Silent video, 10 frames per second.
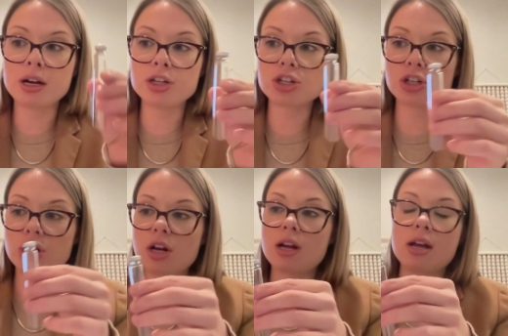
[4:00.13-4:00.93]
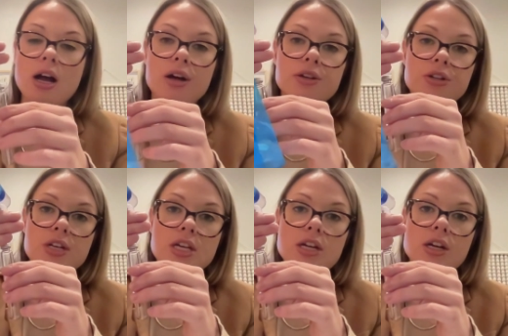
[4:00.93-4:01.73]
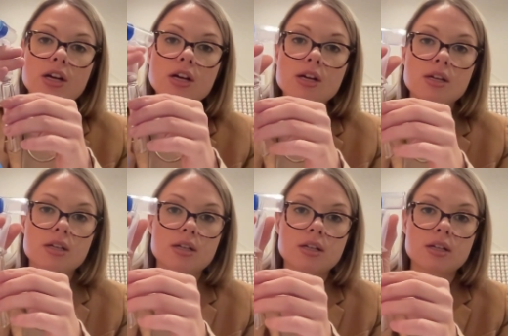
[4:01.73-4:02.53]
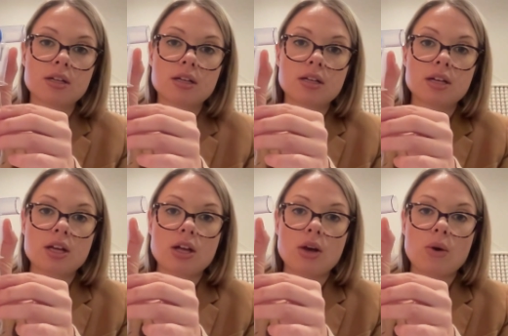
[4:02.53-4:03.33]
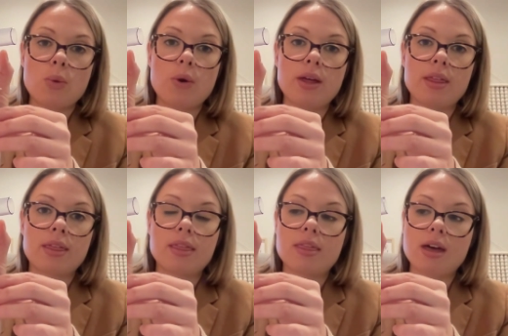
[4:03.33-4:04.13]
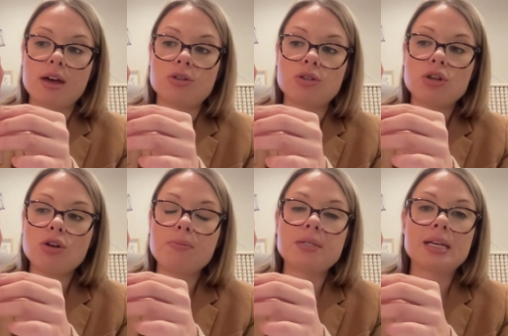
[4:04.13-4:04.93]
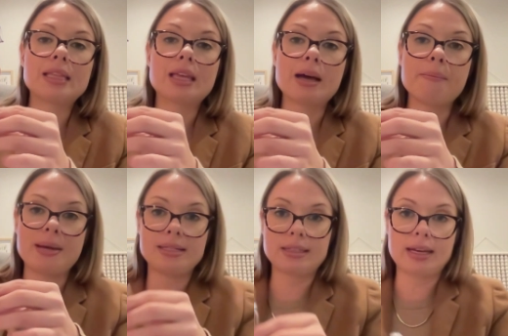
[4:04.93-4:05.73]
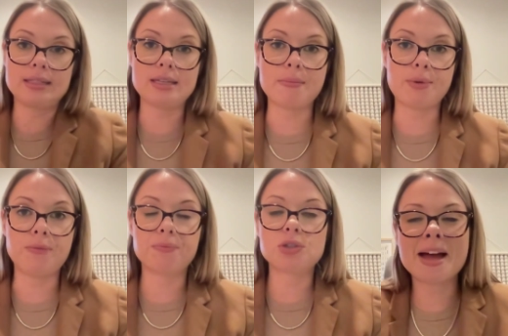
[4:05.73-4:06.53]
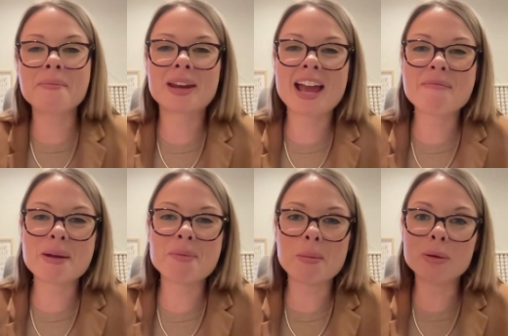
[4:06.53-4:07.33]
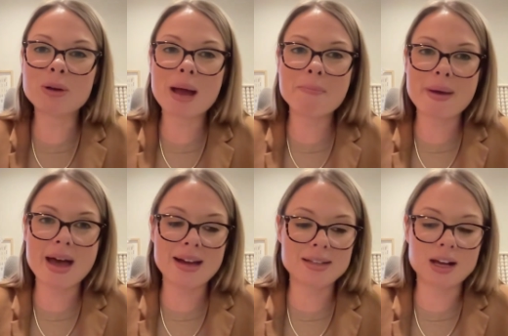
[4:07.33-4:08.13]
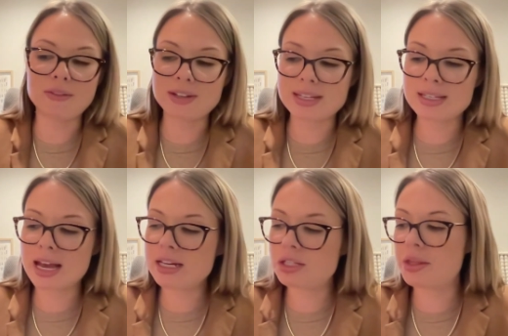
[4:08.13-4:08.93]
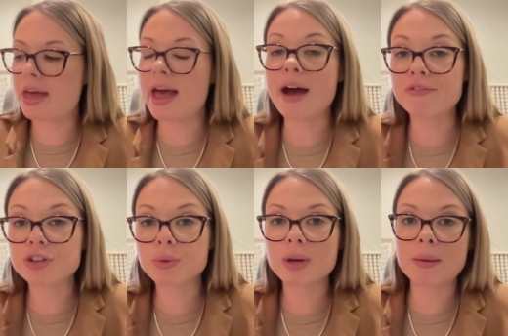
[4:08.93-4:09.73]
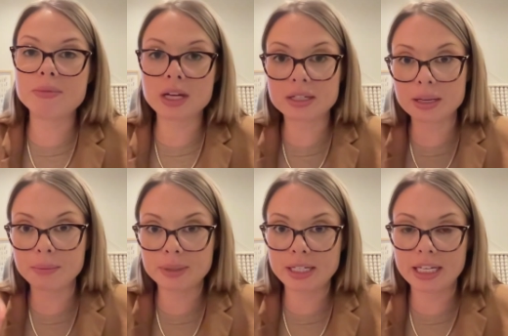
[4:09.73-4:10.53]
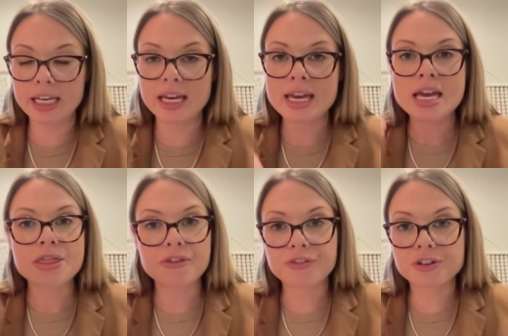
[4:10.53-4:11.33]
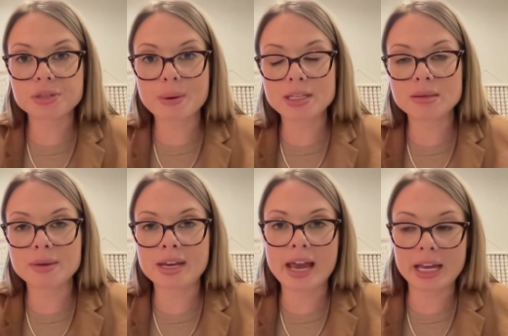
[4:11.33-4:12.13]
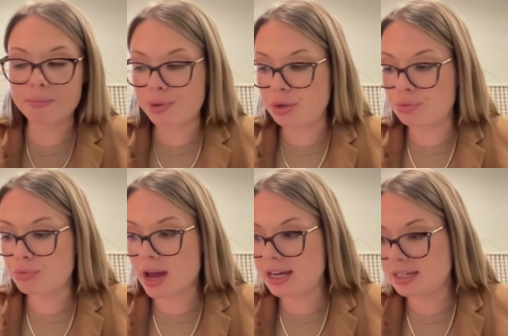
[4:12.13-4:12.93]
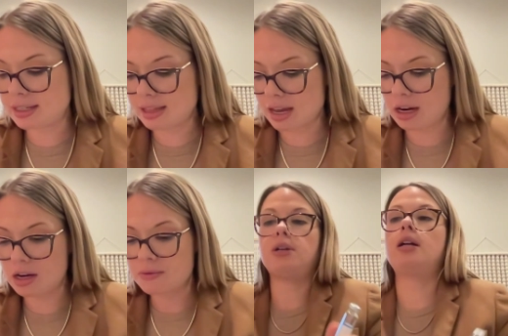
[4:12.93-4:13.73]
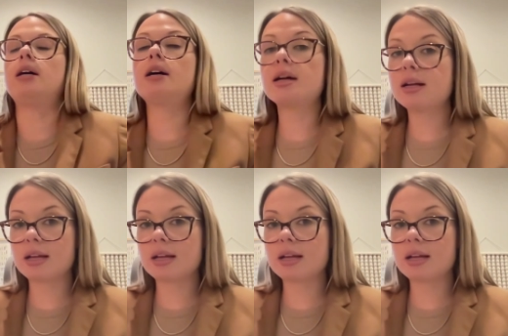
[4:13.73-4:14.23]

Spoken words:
puncture under here with the tube to get the baseline sample. I'm going to have my bubble wrap bags off to the side so that after, when I'm done completing the first specimen, I can put it right into there. We're going to